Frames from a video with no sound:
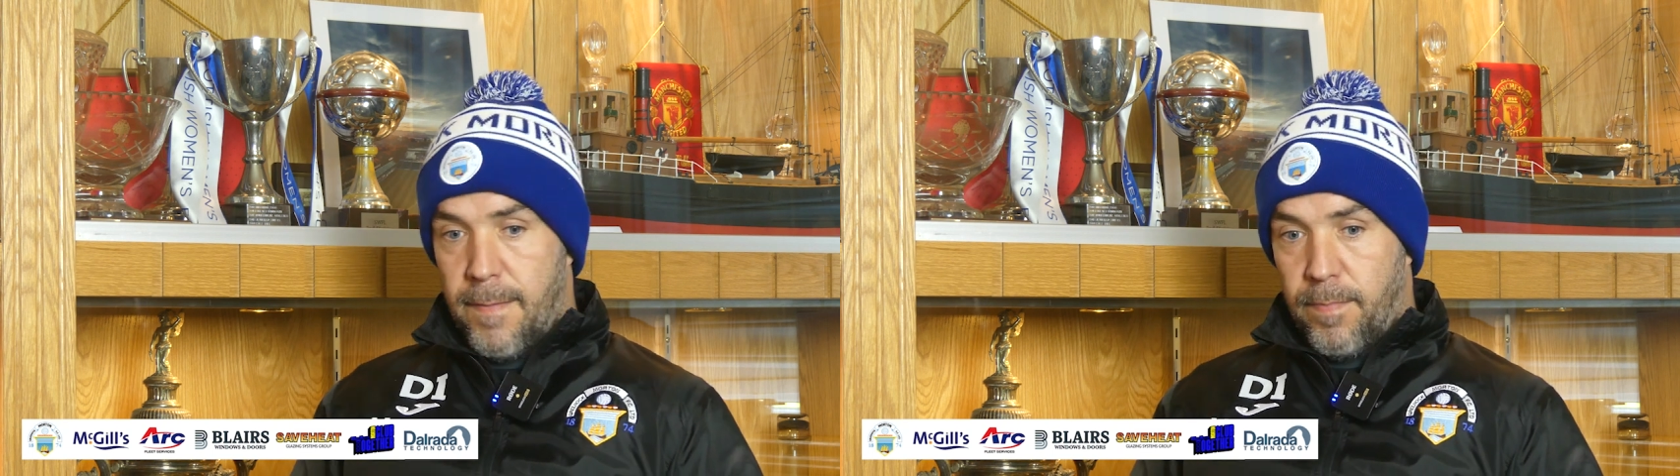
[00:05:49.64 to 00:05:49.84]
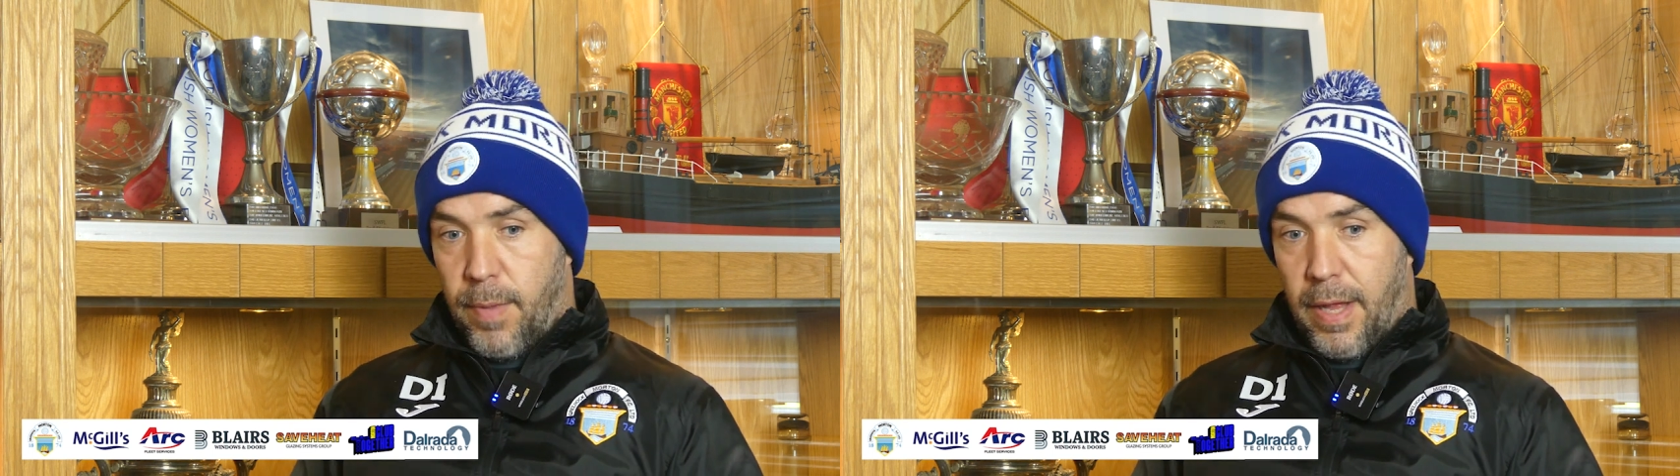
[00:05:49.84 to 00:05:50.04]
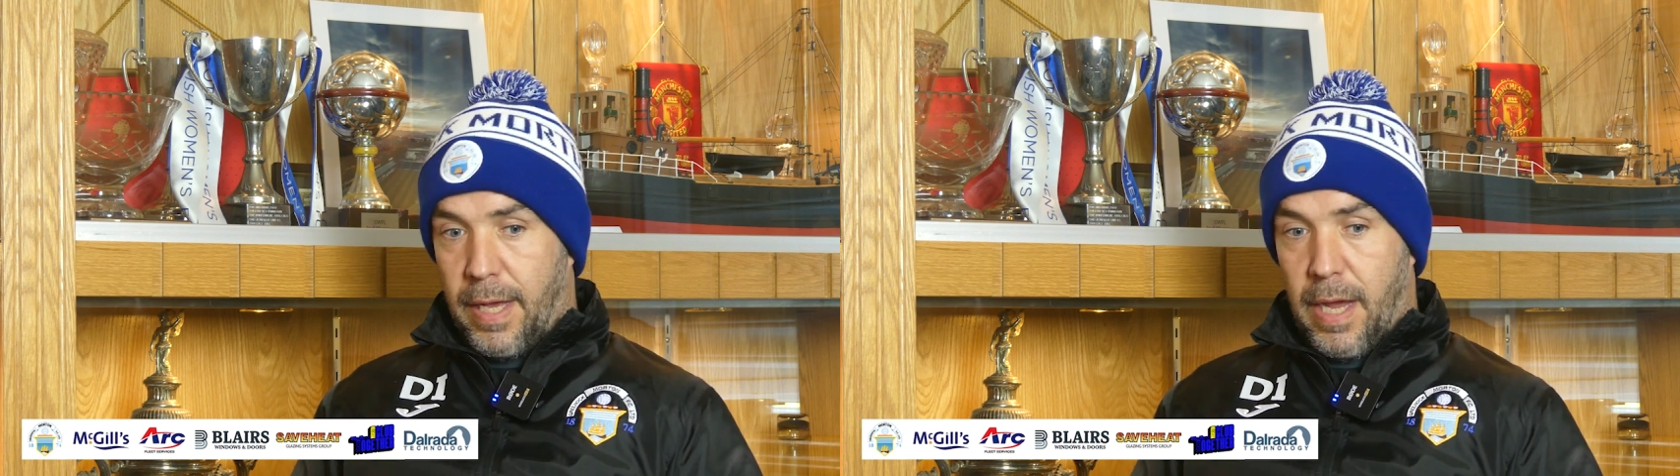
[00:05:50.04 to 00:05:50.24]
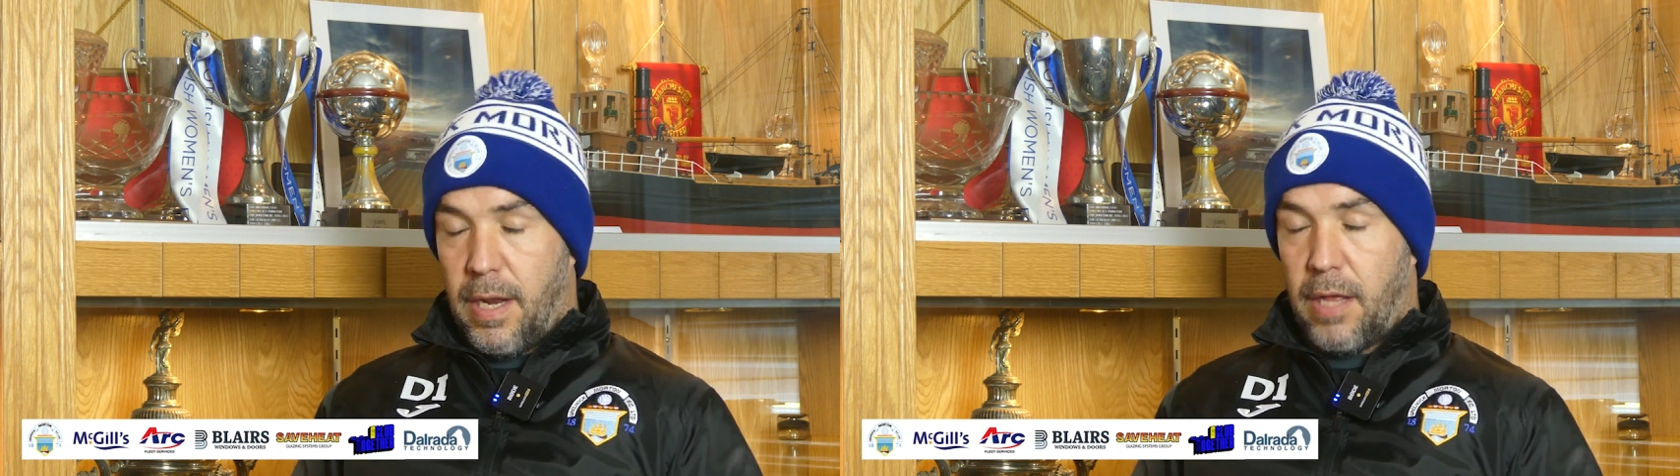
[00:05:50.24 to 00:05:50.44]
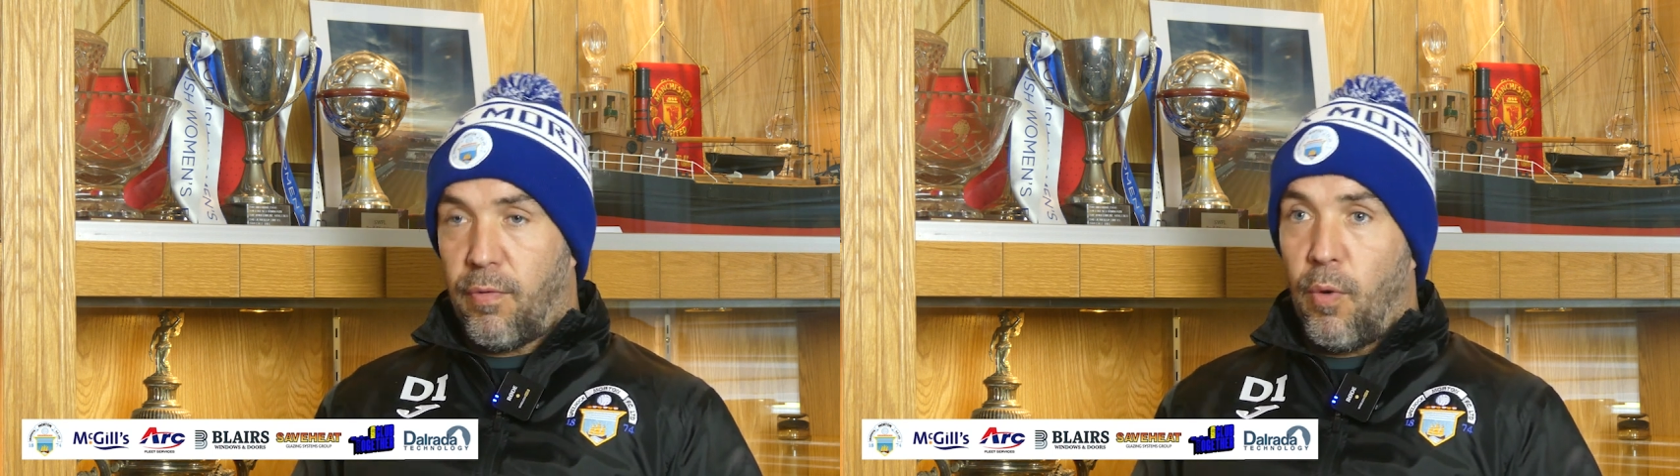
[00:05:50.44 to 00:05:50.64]
But
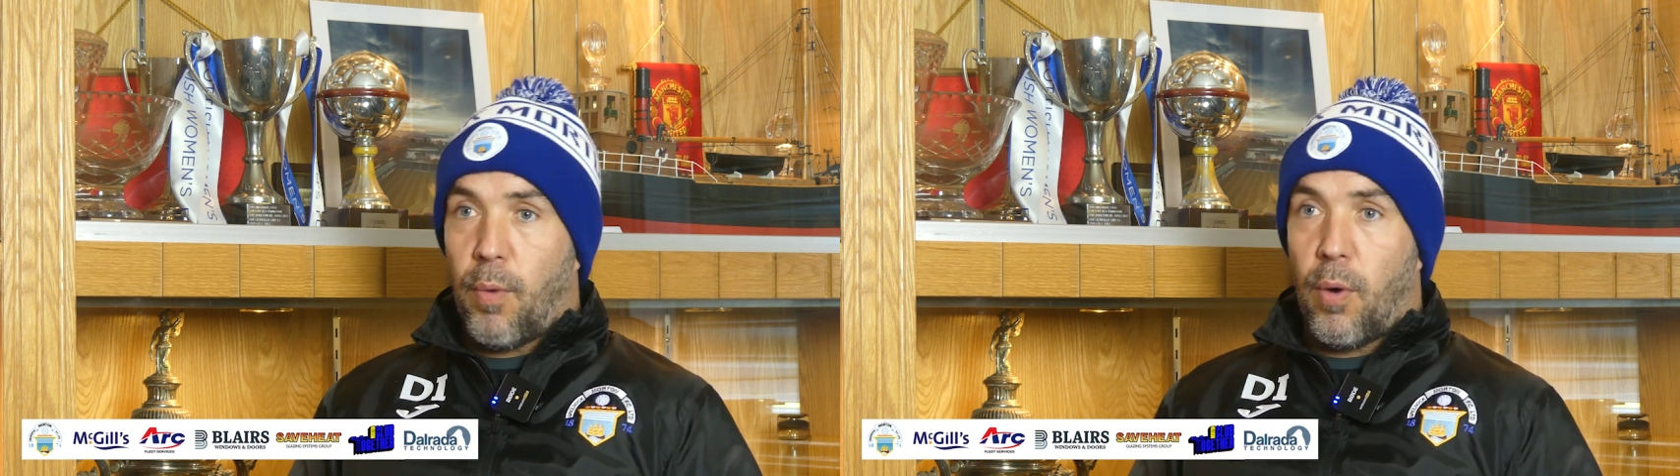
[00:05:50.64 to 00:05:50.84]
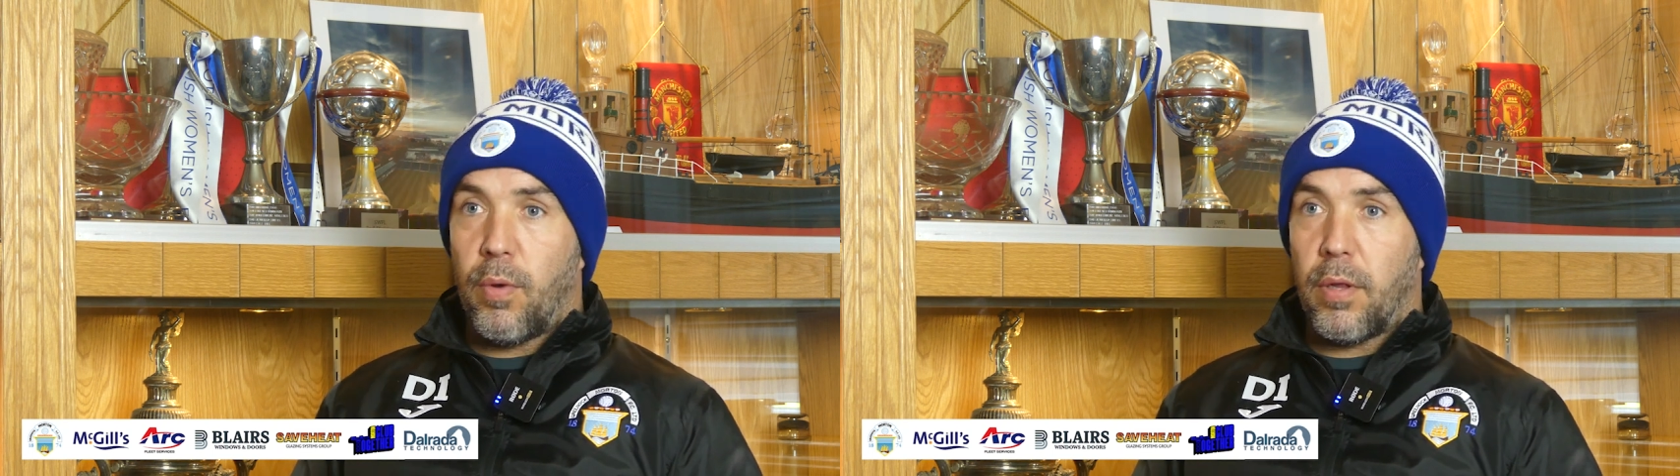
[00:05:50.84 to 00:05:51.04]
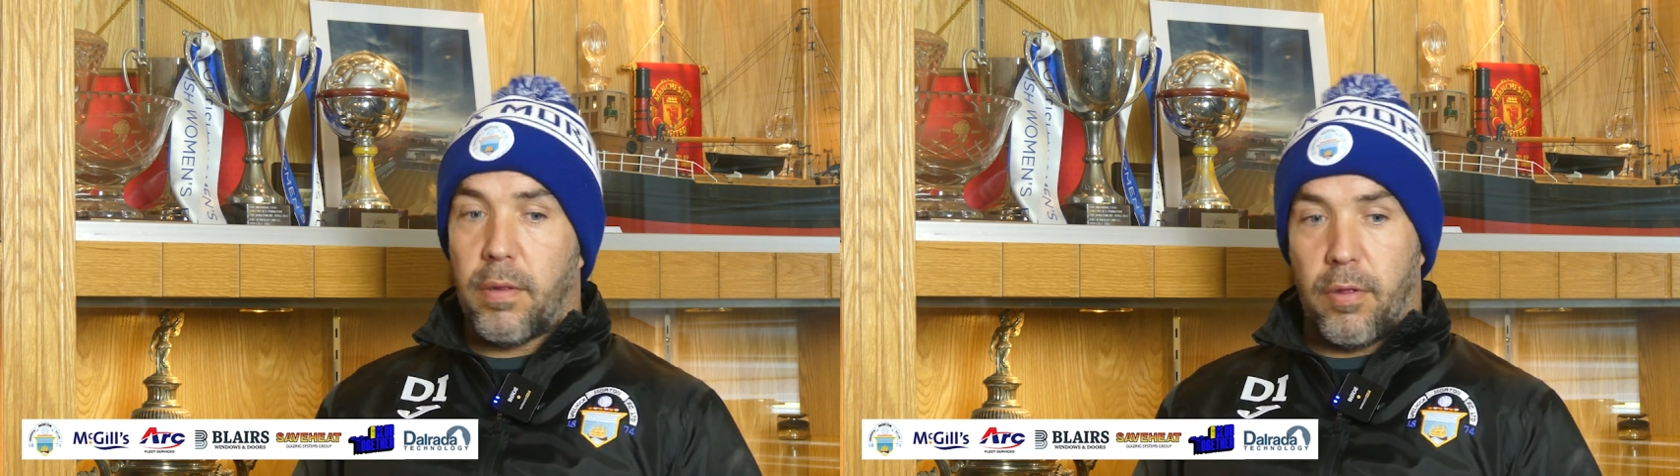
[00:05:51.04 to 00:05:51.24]
again, that's football.